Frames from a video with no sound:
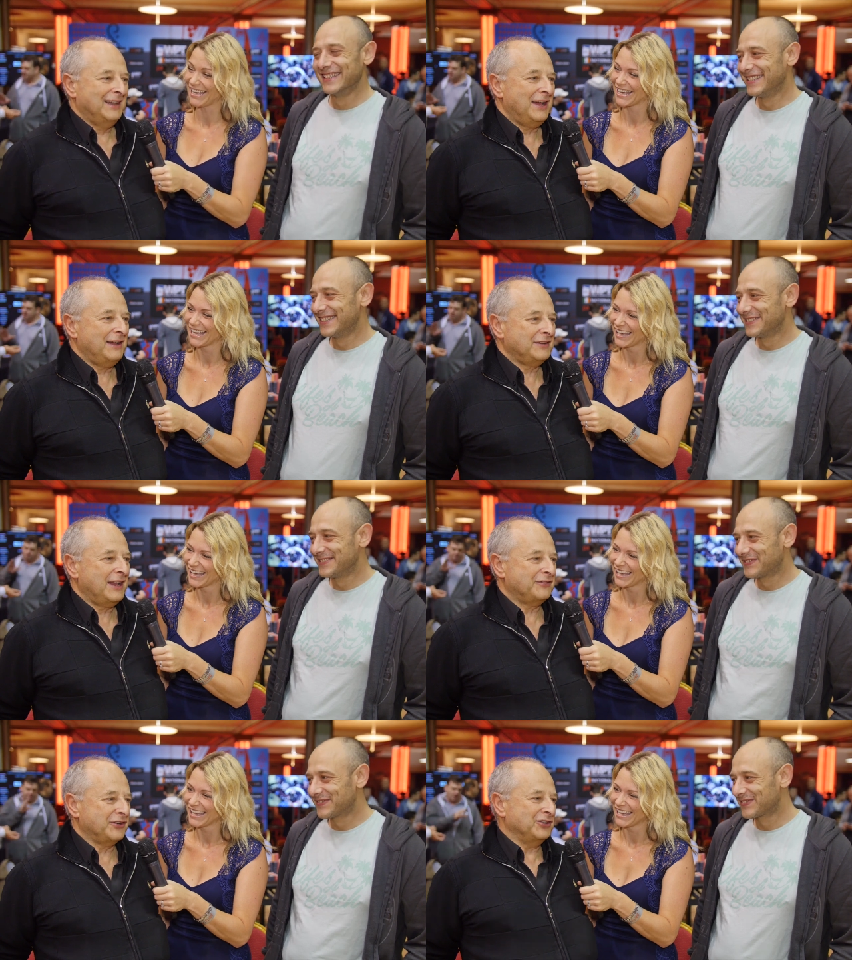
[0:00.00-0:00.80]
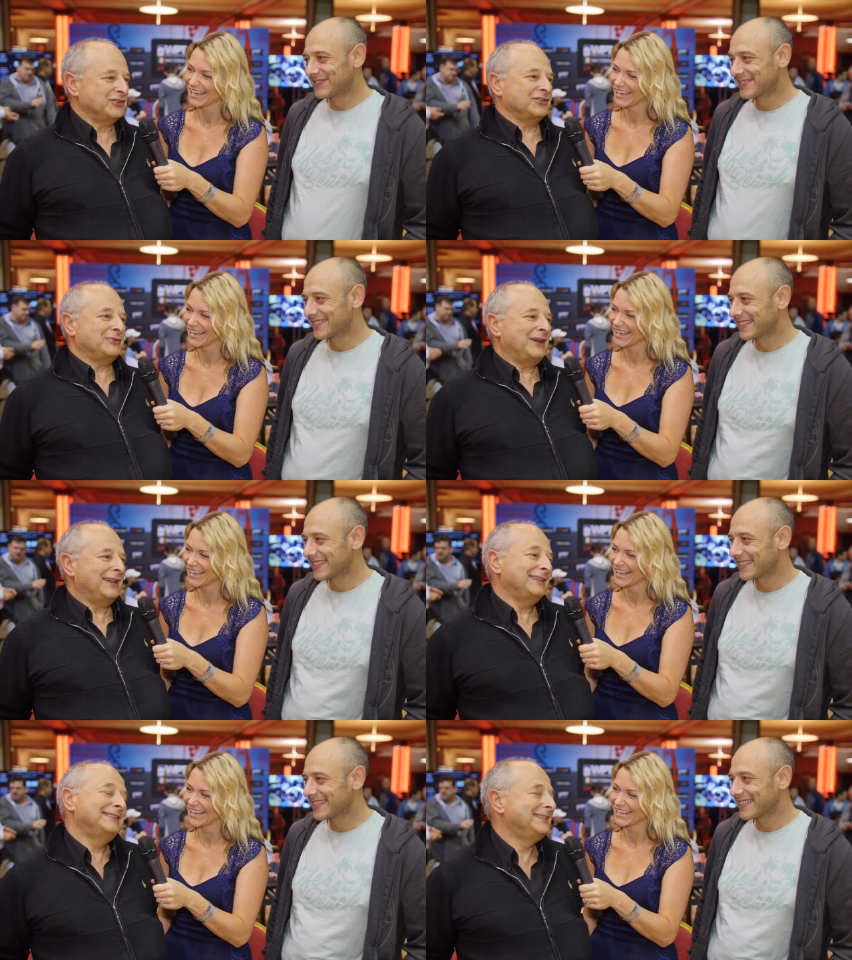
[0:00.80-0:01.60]
Speaker 1: I have to have the goods as
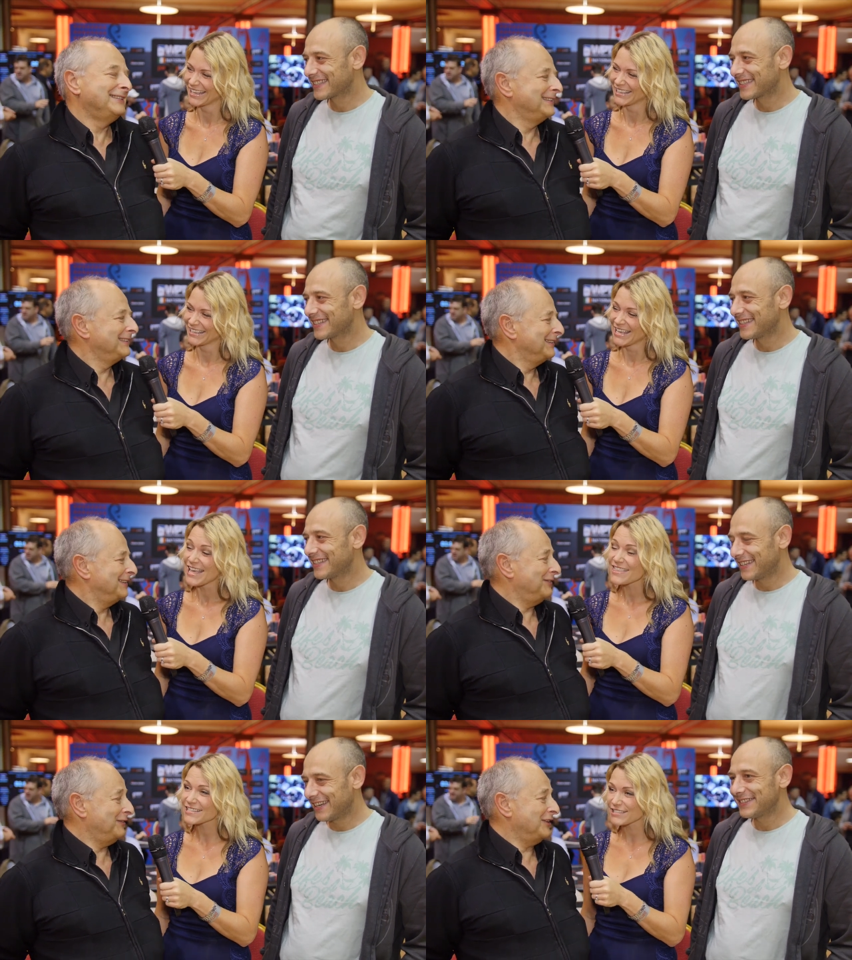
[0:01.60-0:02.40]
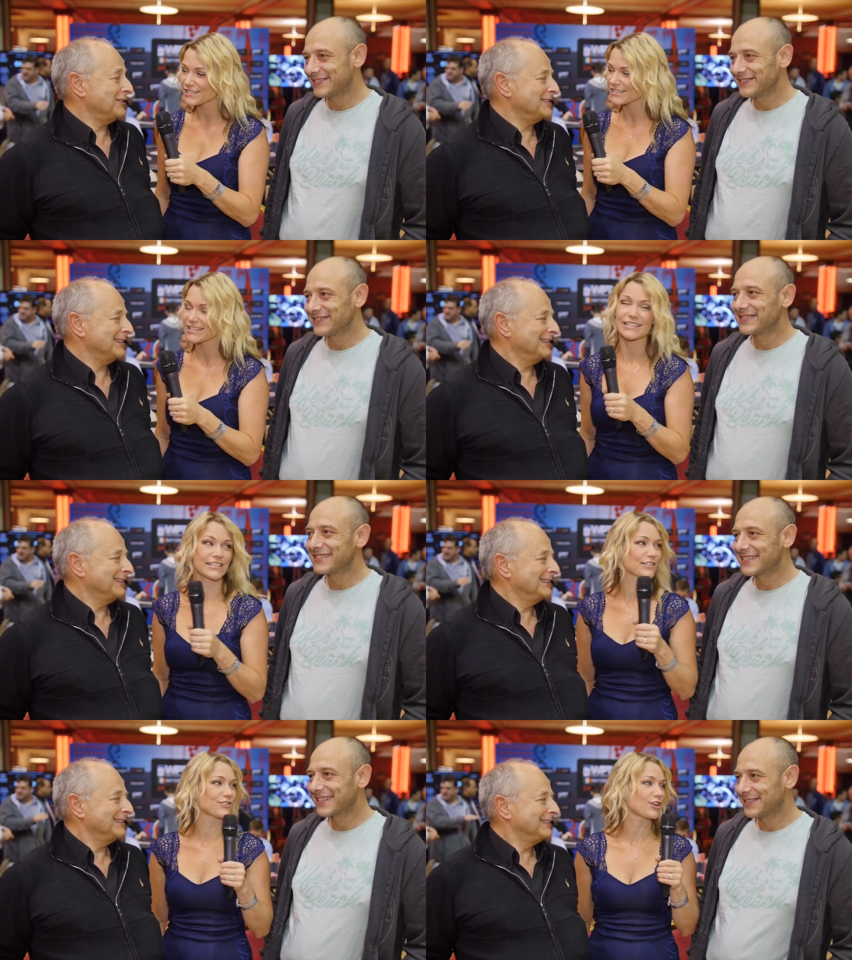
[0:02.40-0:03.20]
well unfortunately. This
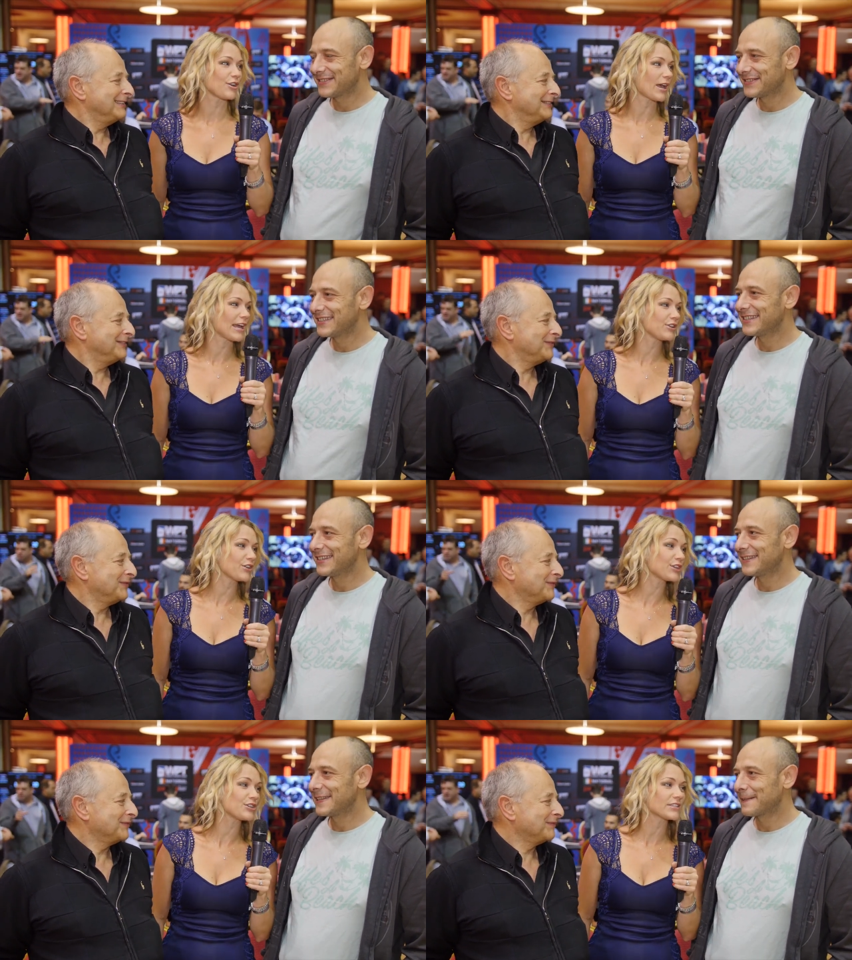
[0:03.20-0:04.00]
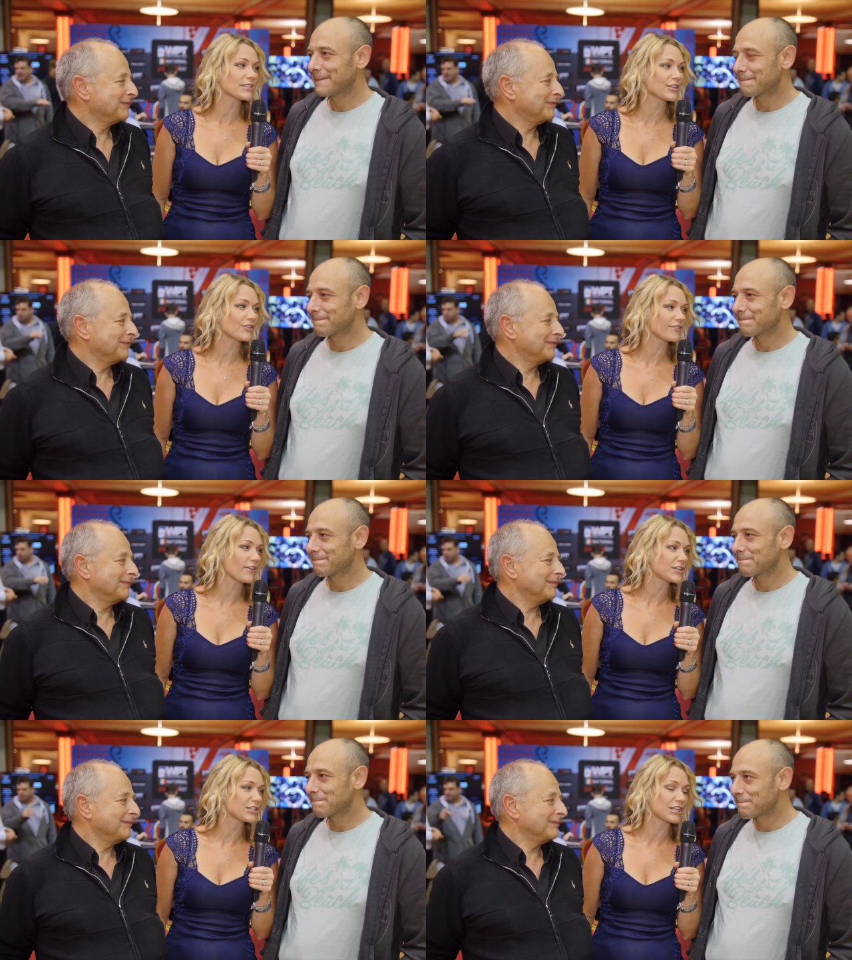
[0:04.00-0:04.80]
Speaker 2: is, this is, true, and you can use this to your
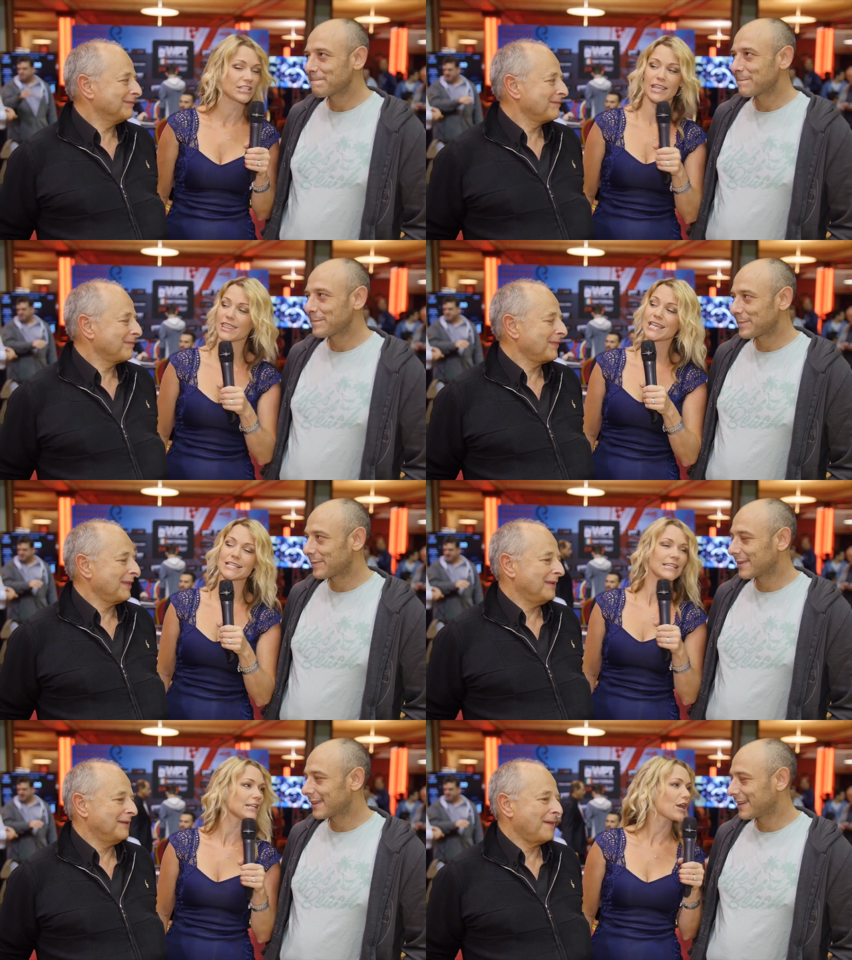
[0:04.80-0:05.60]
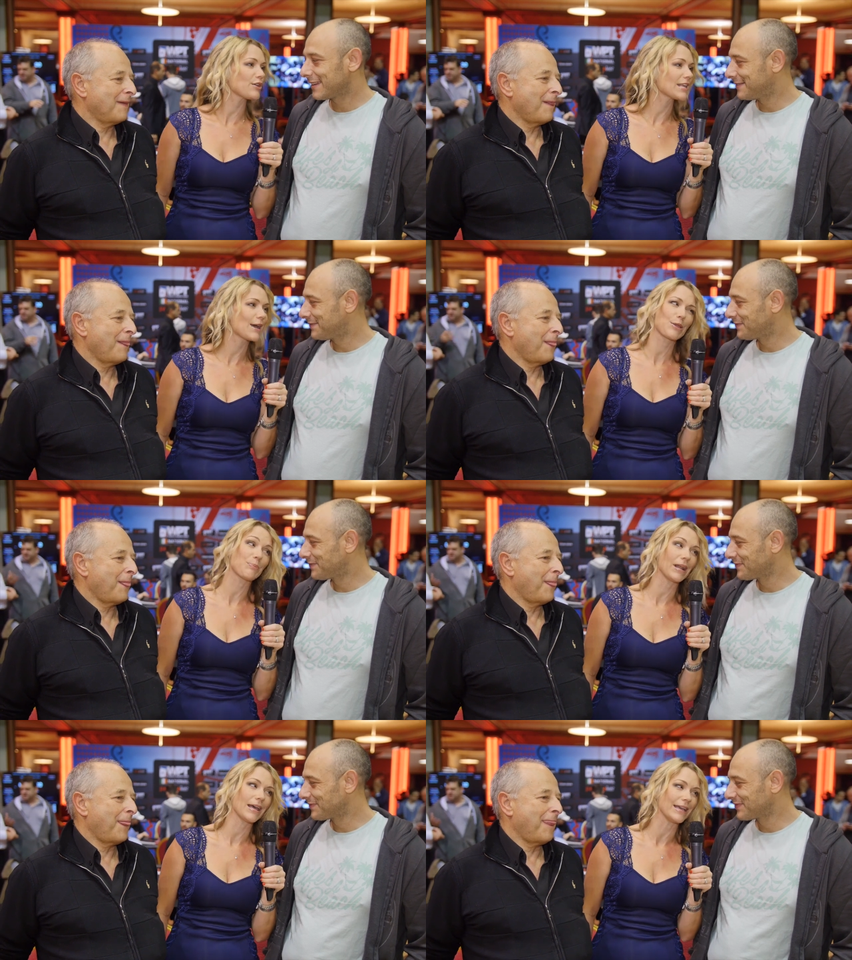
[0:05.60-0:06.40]
advantage. He thinks he knows how you
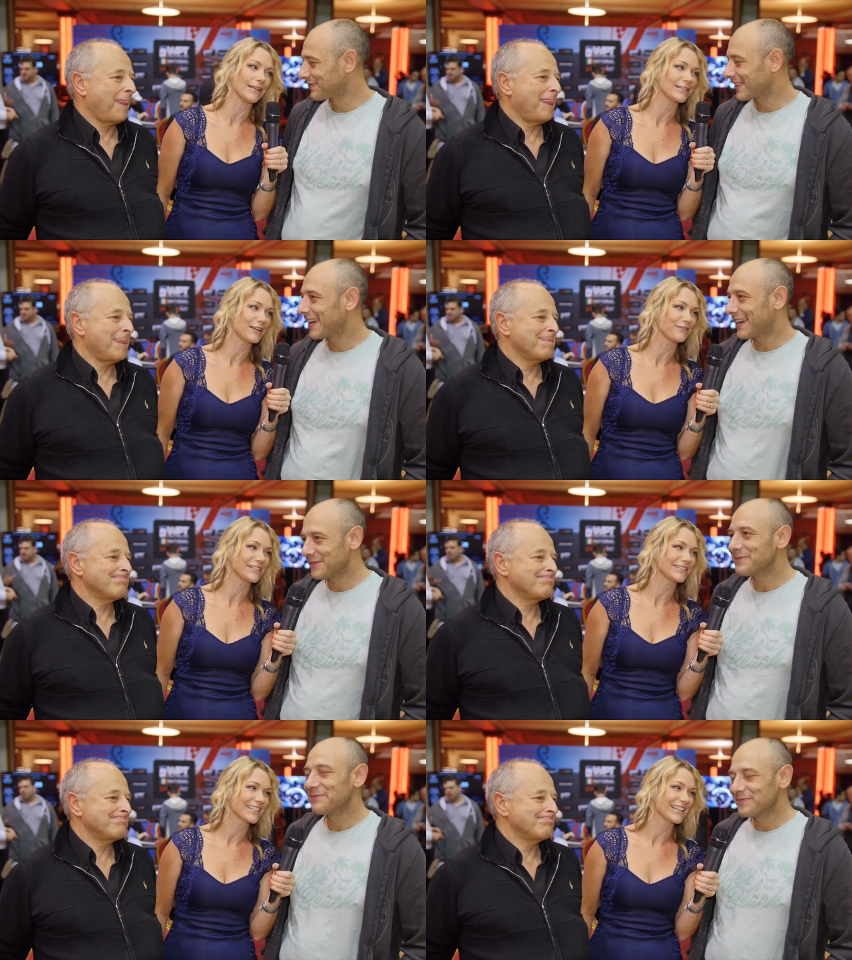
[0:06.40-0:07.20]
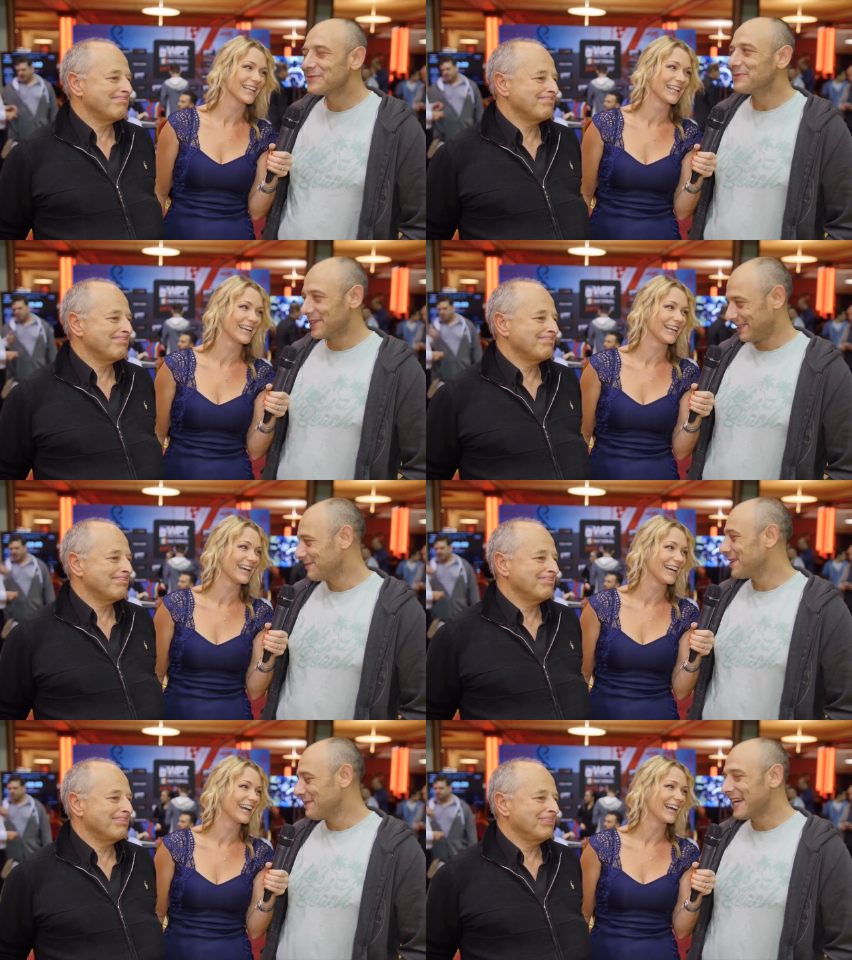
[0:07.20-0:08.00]
play, David.
Speaker 3: we,
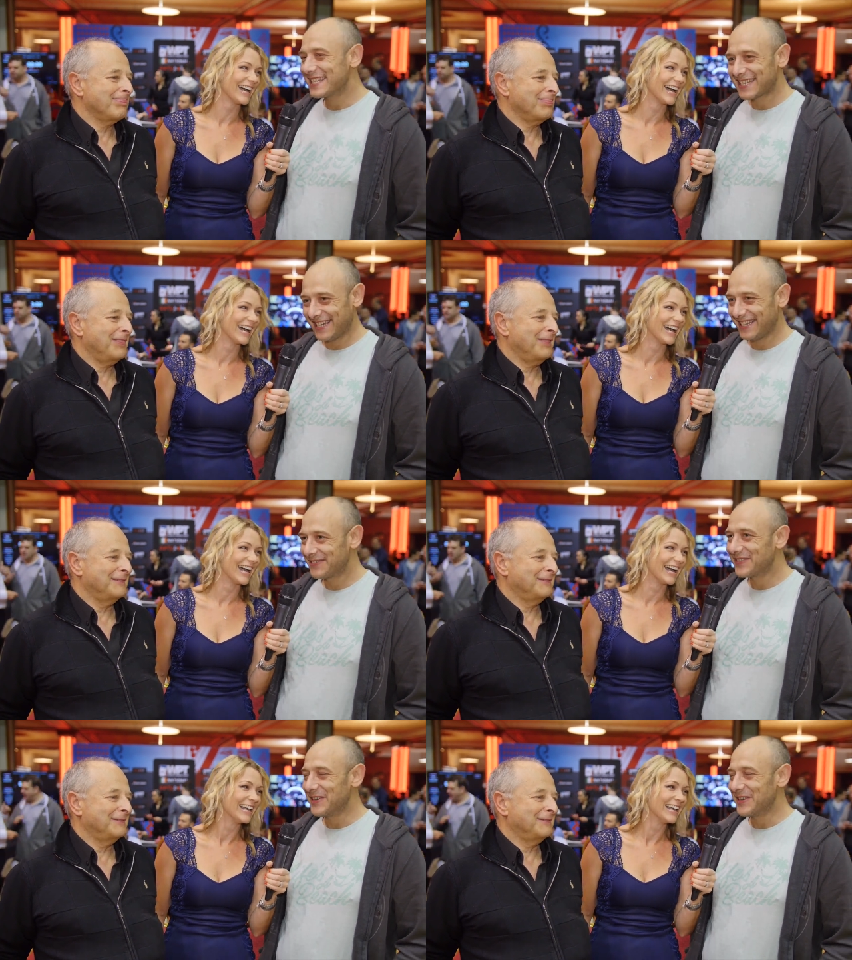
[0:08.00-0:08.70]
we'll wait and see. We'll